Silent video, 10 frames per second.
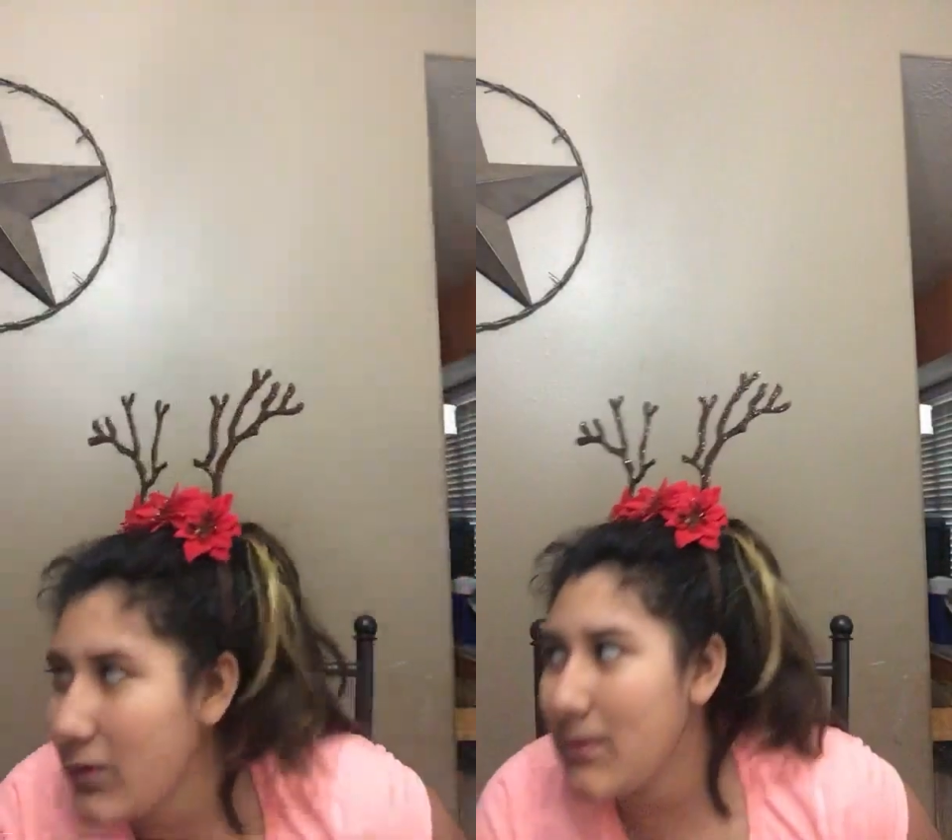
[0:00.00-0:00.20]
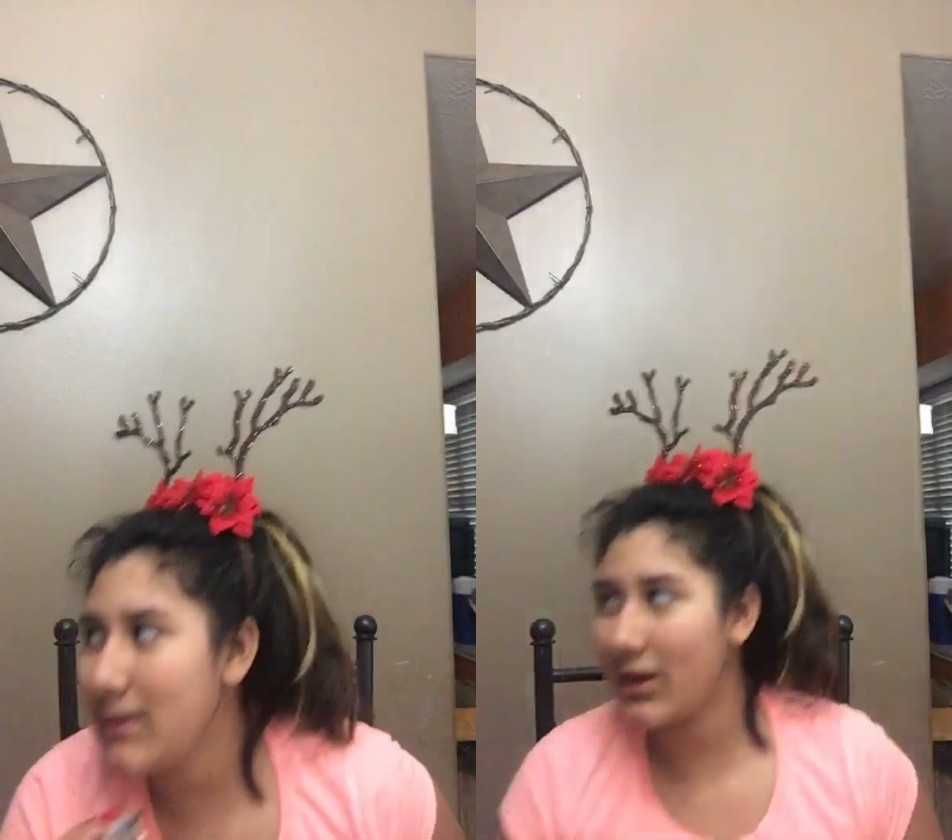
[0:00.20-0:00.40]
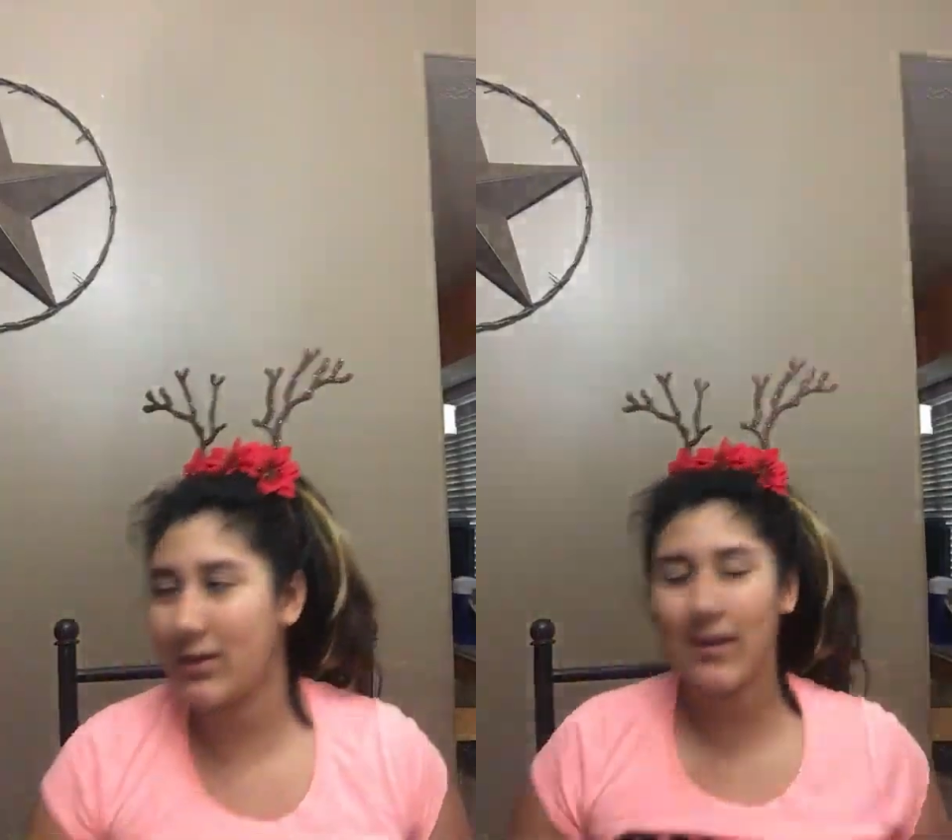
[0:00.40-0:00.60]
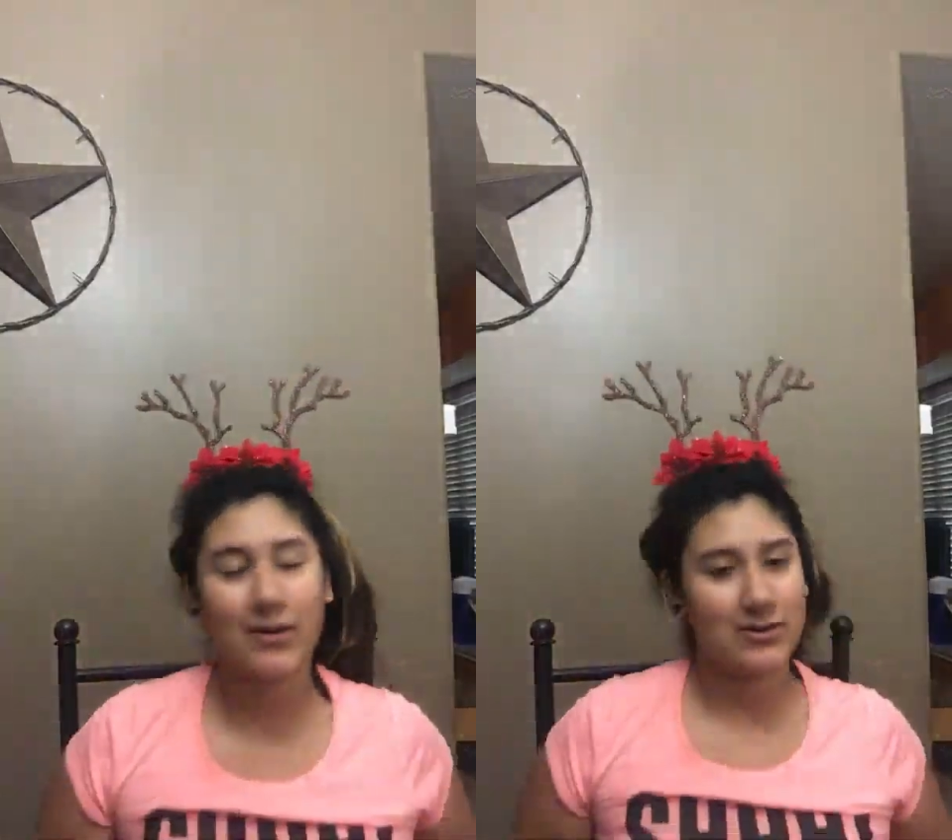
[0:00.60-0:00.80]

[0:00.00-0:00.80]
know what I talked about.